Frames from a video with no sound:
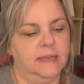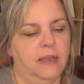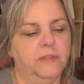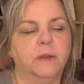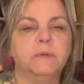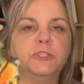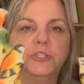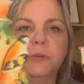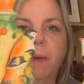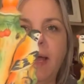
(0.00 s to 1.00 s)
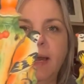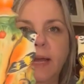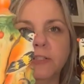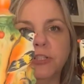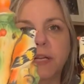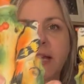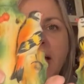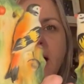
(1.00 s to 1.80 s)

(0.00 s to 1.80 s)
I thought it was Japan actually.